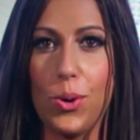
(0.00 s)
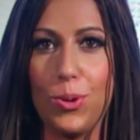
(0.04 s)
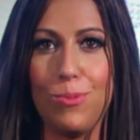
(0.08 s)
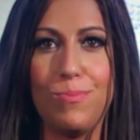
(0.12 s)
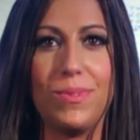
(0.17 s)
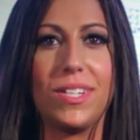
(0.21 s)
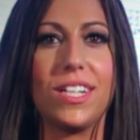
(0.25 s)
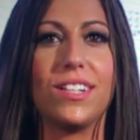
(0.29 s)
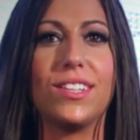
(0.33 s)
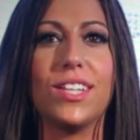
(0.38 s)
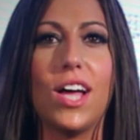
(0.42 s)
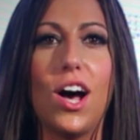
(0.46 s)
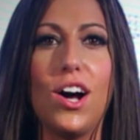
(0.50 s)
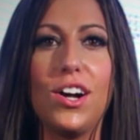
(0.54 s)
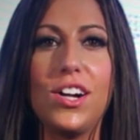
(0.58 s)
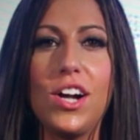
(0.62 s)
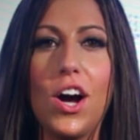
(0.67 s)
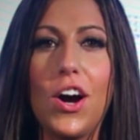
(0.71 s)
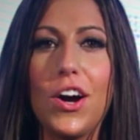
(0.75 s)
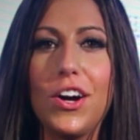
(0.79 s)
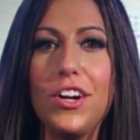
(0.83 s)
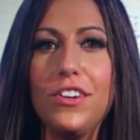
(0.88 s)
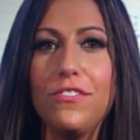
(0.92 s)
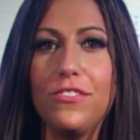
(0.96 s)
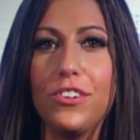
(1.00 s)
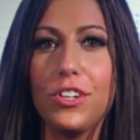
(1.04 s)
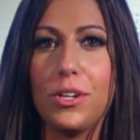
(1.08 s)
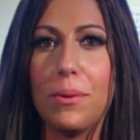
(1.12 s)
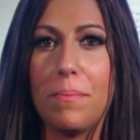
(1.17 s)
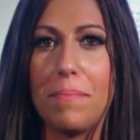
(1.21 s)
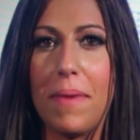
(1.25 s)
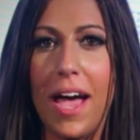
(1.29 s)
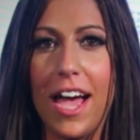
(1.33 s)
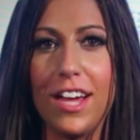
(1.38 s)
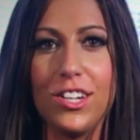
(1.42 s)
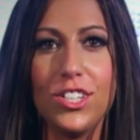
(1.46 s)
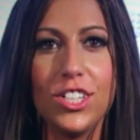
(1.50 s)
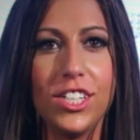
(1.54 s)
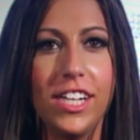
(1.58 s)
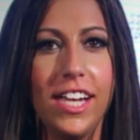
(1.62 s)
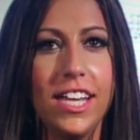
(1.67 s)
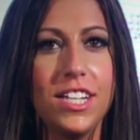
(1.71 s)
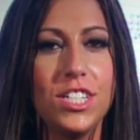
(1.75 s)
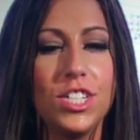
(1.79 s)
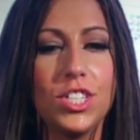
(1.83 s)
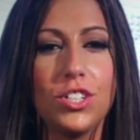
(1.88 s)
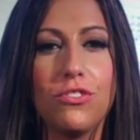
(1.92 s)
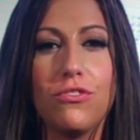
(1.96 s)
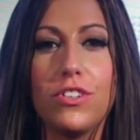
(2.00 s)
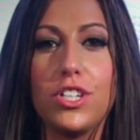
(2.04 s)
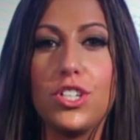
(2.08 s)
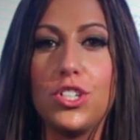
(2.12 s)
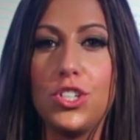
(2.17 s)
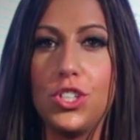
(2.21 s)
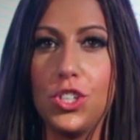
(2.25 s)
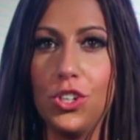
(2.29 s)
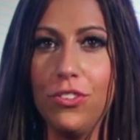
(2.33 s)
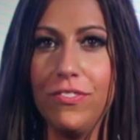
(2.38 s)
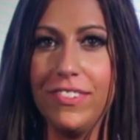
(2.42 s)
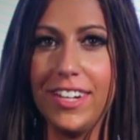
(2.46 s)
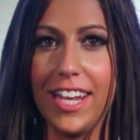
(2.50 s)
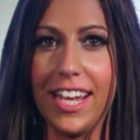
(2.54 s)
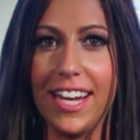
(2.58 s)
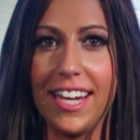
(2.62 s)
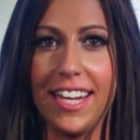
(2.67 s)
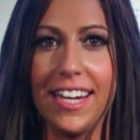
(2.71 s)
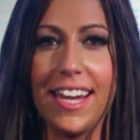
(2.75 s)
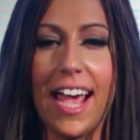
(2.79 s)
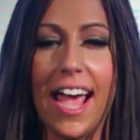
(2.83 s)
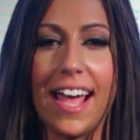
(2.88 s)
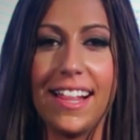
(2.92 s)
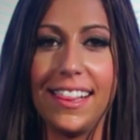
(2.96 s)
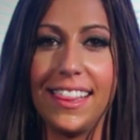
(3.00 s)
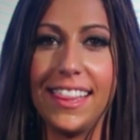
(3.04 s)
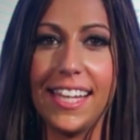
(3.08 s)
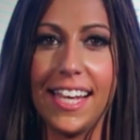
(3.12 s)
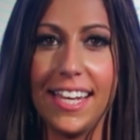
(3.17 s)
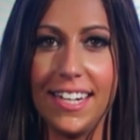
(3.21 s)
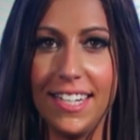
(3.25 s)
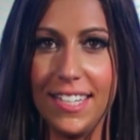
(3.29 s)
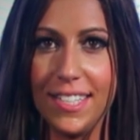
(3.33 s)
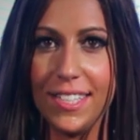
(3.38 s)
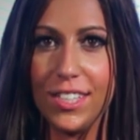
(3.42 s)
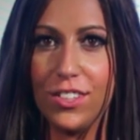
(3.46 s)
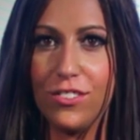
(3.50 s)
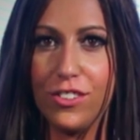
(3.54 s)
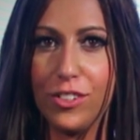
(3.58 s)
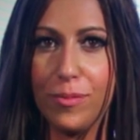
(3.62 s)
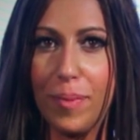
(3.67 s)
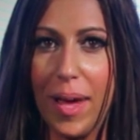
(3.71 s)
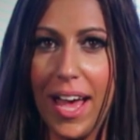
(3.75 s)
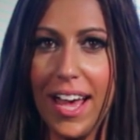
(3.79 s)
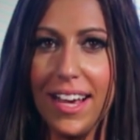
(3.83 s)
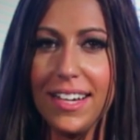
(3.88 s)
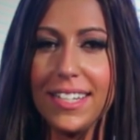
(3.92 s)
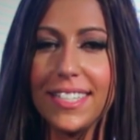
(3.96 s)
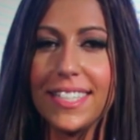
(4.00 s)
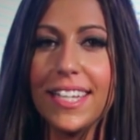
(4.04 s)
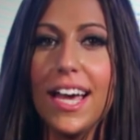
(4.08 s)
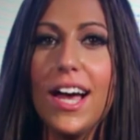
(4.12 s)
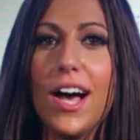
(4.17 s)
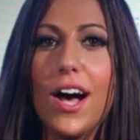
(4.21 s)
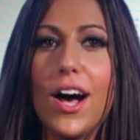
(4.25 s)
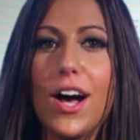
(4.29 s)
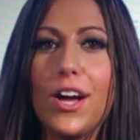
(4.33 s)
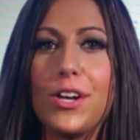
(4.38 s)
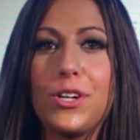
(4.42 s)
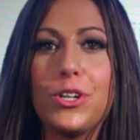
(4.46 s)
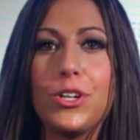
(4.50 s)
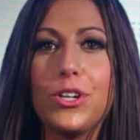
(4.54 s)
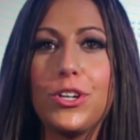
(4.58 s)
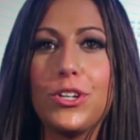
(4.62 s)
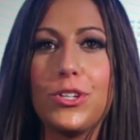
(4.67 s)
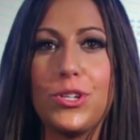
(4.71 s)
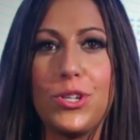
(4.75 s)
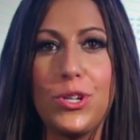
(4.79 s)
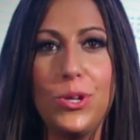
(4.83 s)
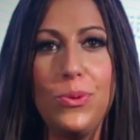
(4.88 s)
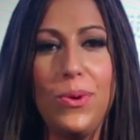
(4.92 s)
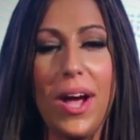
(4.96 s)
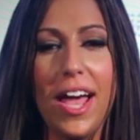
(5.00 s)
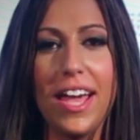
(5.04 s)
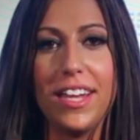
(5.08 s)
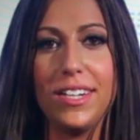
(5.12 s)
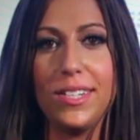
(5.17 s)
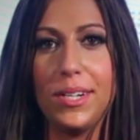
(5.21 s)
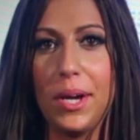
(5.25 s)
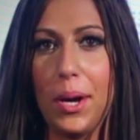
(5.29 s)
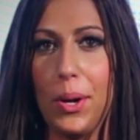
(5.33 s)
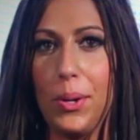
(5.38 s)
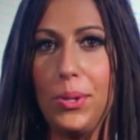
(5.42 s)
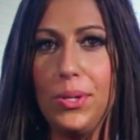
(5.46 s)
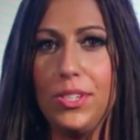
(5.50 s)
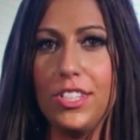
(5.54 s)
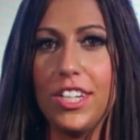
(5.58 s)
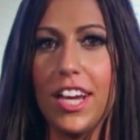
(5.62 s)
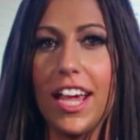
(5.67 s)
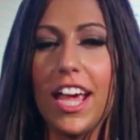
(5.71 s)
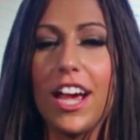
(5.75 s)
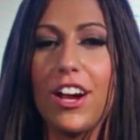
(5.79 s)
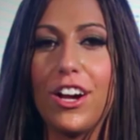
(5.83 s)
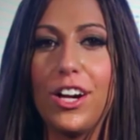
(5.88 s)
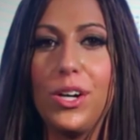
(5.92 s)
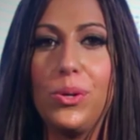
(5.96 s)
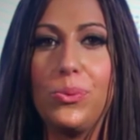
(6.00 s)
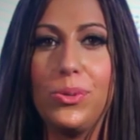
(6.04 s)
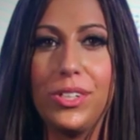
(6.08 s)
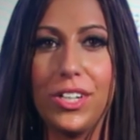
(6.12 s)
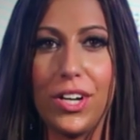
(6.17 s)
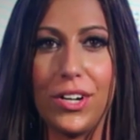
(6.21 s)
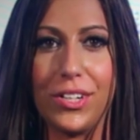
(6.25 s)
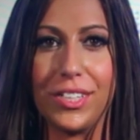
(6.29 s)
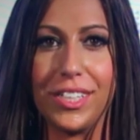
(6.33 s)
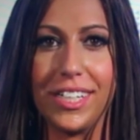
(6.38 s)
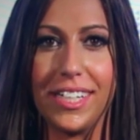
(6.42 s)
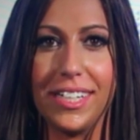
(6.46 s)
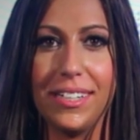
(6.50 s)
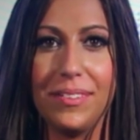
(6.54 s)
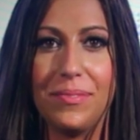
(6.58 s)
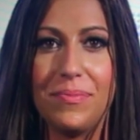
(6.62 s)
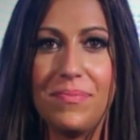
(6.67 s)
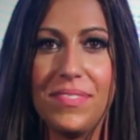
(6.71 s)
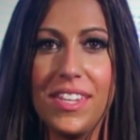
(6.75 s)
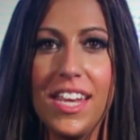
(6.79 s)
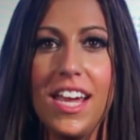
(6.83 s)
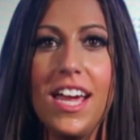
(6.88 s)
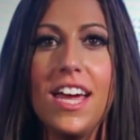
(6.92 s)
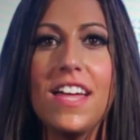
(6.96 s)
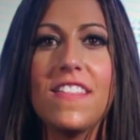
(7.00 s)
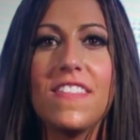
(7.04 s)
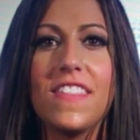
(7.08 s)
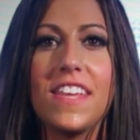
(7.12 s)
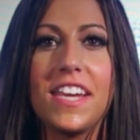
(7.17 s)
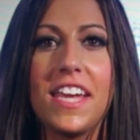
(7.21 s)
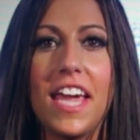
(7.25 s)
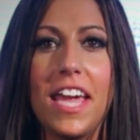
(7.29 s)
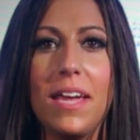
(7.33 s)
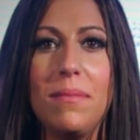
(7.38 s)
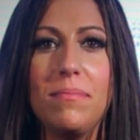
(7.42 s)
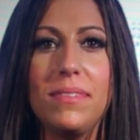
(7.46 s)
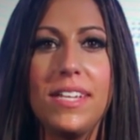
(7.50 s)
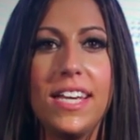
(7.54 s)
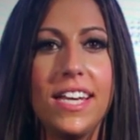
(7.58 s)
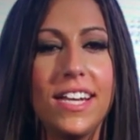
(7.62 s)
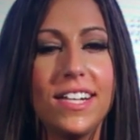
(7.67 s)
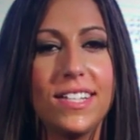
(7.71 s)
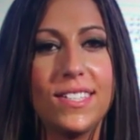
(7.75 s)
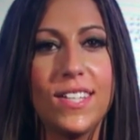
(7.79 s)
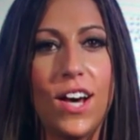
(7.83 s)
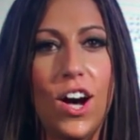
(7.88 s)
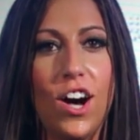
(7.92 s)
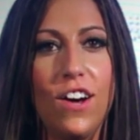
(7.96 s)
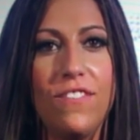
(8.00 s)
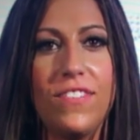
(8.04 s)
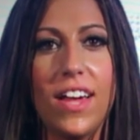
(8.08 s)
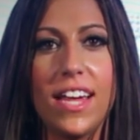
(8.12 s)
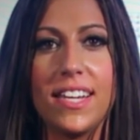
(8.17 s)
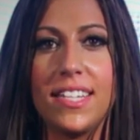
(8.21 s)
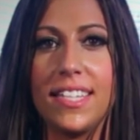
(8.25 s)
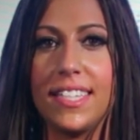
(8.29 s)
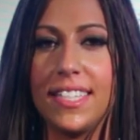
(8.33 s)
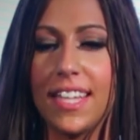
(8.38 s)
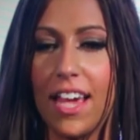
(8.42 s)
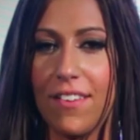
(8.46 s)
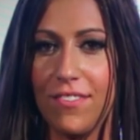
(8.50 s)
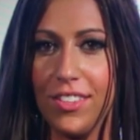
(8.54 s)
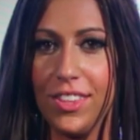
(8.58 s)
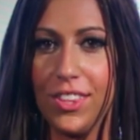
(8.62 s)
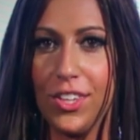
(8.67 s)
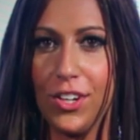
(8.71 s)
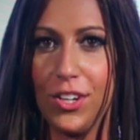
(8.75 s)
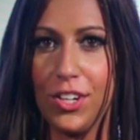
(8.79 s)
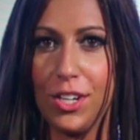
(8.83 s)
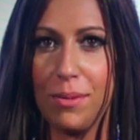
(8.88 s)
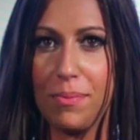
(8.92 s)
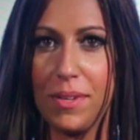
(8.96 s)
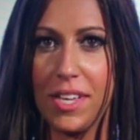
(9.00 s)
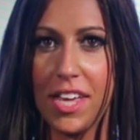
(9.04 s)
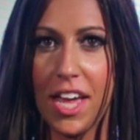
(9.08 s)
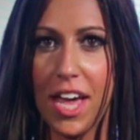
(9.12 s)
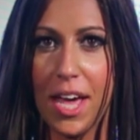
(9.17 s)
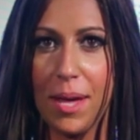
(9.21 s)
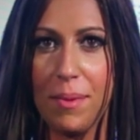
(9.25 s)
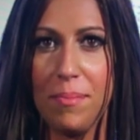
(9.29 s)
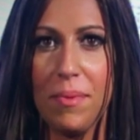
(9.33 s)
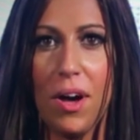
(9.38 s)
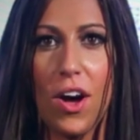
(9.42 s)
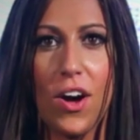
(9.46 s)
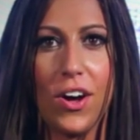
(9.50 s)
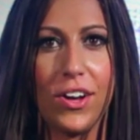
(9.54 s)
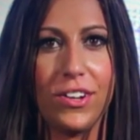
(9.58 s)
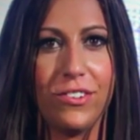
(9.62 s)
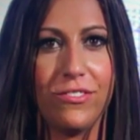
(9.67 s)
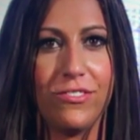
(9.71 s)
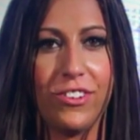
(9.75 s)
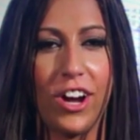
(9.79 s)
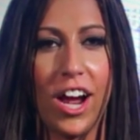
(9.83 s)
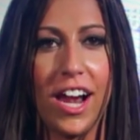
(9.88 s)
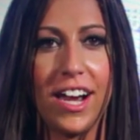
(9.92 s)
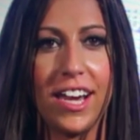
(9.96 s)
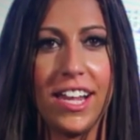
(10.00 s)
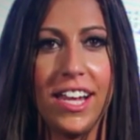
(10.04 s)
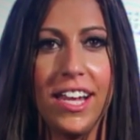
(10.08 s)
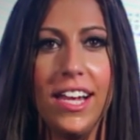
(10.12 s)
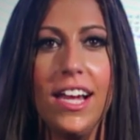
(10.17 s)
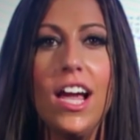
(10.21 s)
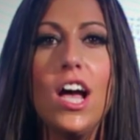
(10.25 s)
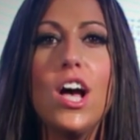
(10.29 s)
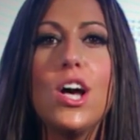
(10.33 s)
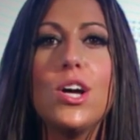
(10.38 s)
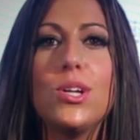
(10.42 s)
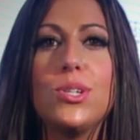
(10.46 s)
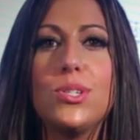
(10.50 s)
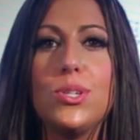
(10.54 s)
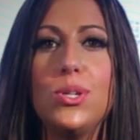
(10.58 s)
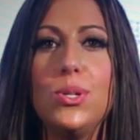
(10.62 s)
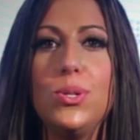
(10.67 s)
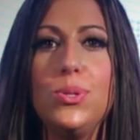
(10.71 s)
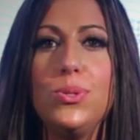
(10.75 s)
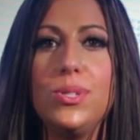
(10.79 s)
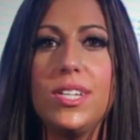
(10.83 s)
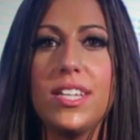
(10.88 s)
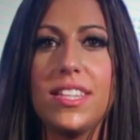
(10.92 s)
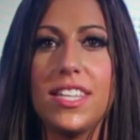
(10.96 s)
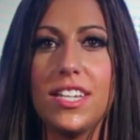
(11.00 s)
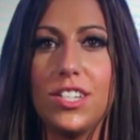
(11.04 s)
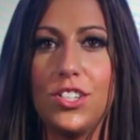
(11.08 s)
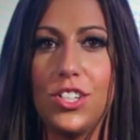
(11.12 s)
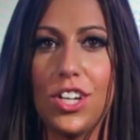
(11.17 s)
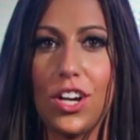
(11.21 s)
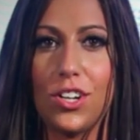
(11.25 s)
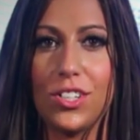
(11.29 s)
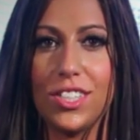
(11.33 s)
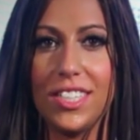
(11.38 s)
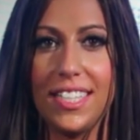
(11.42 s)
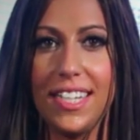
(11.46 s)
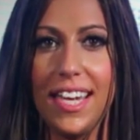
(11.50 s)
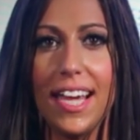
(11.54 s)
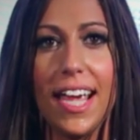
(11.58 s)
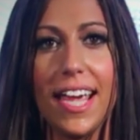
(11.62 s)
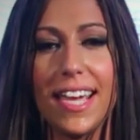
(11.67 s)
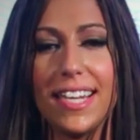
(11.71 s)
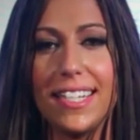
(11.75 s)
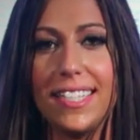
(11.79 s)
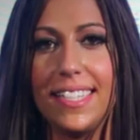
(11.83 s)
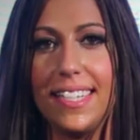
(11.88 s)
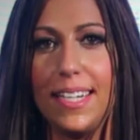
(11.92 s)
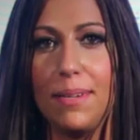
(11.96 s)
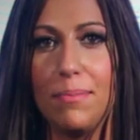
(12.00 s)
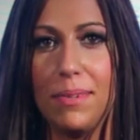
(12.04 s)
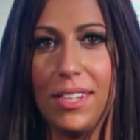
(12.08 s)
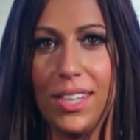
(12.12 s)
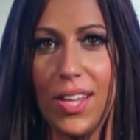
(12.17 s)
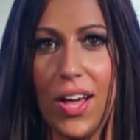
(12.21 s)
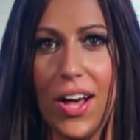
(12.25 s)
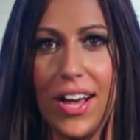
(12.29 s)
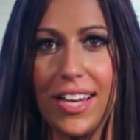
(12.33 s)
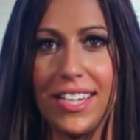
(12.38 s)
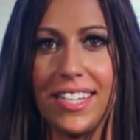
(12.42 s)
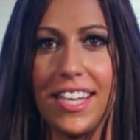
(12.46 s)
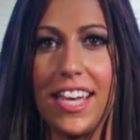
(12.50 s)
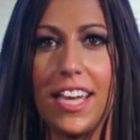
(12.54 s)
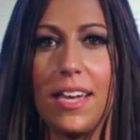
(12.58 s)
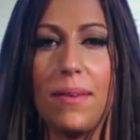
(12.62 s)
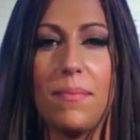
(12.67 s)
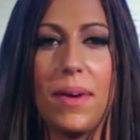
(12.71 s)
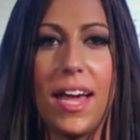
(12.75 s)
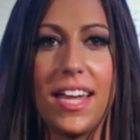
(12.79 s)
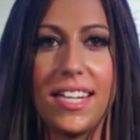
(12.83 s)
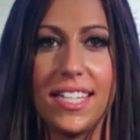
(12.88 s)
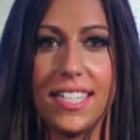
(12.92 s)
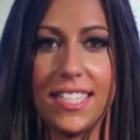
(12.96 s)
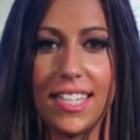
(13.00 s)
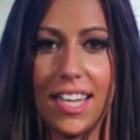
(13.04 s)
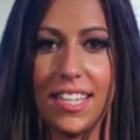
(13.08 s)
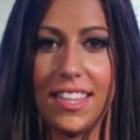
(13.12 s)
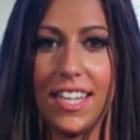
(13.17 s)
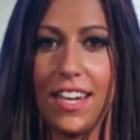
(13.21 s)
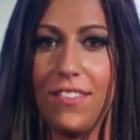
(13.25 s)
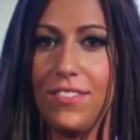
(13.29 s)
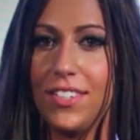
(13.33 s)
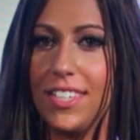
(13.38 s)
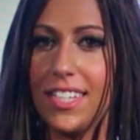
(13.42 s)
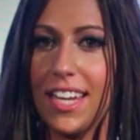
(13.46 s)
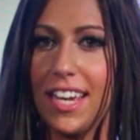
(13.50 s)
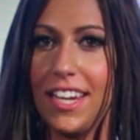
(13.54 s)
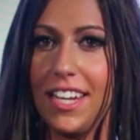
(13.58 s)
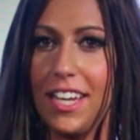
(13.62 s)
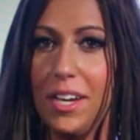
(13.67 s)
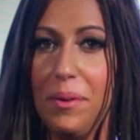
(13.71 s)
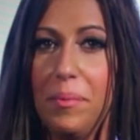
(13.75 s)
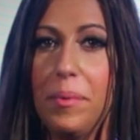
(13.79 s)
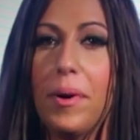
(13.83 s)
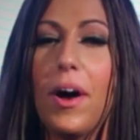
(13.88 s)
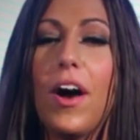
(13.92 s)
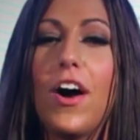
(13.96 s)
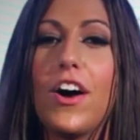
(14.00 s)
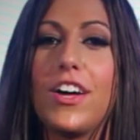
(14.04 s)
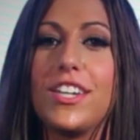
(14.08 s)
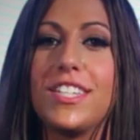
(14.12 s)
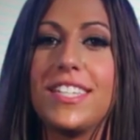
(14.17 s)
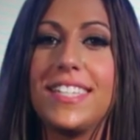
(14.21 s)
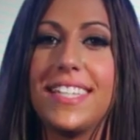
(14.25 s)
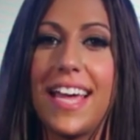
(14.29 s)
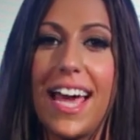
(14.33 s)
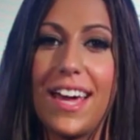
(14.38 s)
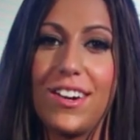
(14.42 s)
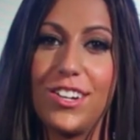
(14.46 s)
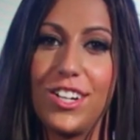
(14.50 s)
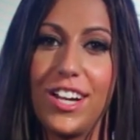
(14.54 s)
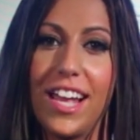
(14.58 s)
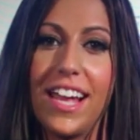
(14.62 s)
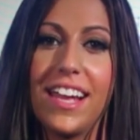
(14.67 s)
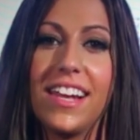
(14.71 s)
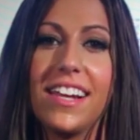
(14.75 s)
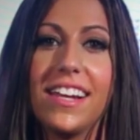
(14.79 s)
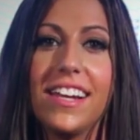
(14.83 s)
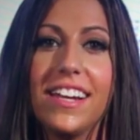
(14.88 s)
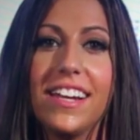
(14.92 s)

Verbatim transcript: home to Lockhart for a match against the rejuvenated Atlanta Silverbacks under new head coach Eric Wynalda. The game kicks off at 7.30 p.m. on Friday due to the Chelsea AC Milan game at Sun Life Stadium on Saturday.